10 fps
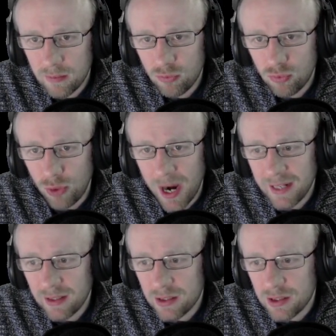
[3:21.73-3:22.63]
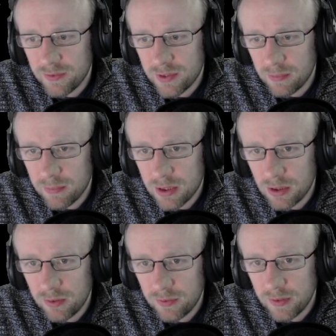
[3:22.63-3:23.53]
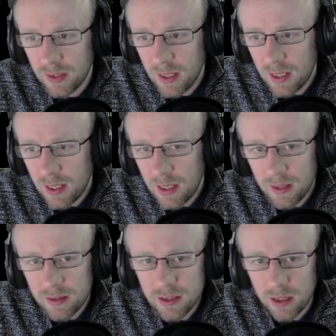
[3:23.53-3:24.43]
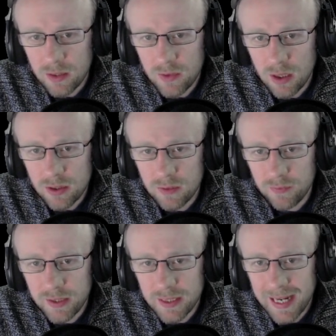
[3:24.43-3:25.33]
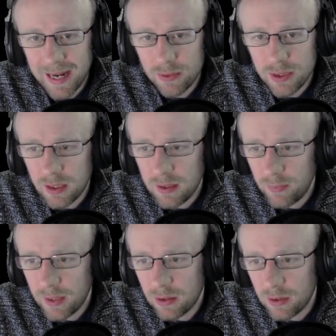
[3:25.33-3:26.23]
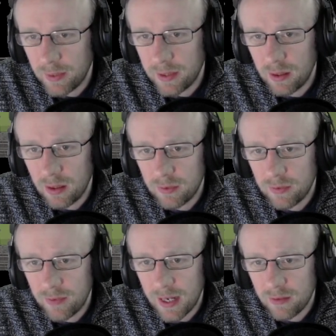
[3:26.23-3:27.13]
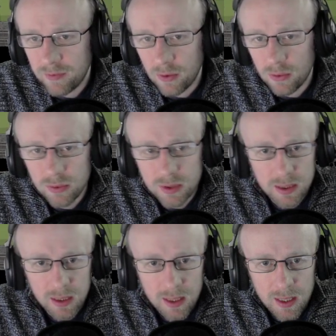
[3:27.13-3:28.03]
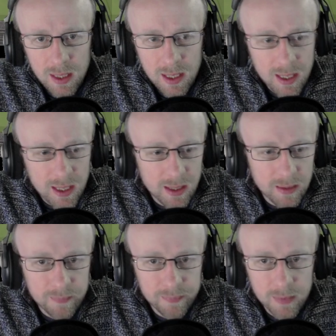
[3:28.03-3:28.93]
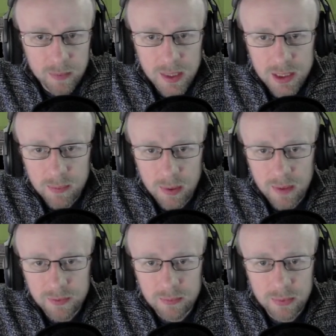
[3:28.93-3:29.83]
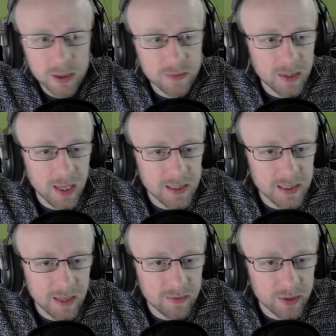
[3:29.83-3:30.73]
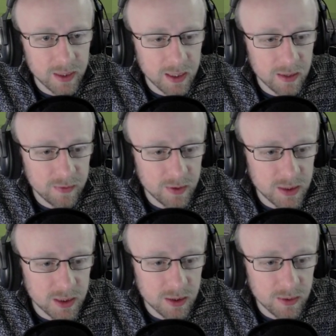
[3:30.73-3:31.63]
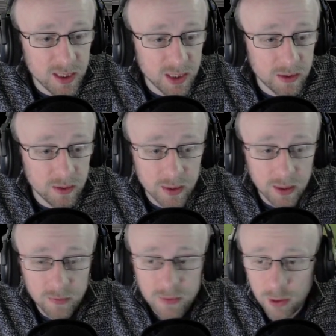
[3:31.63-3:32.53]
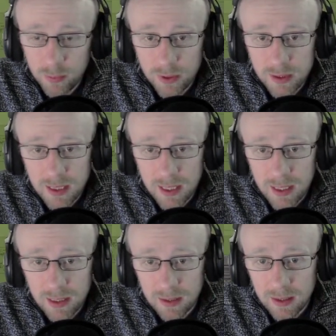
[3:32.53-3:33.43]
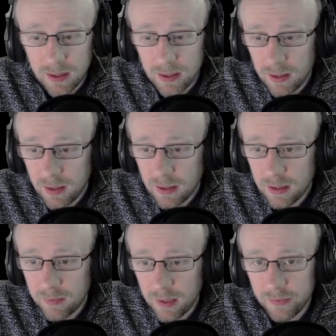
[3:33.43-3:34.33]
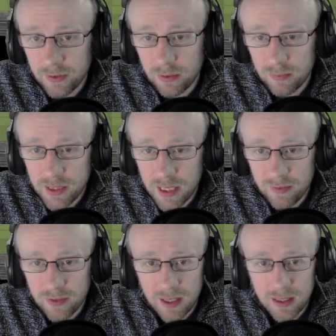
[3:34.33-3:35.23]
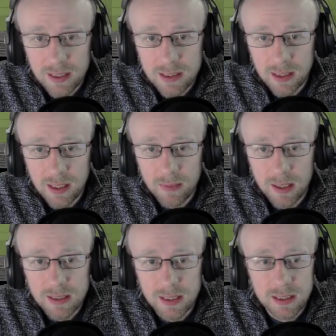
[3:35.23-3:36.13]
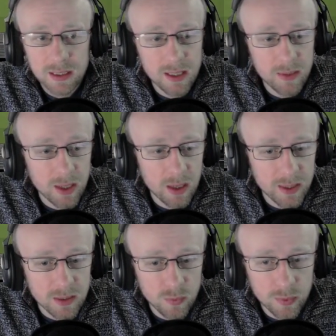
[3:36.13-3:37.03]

ranks of some stuff, so you've got something to counter when the other rank falls. We actually probably have some points for lighter cavalry here. 32. Actually, lucky enough, 2 points there. I like that. I might have to go and save that list and keep that as is. So there we go. That's what we're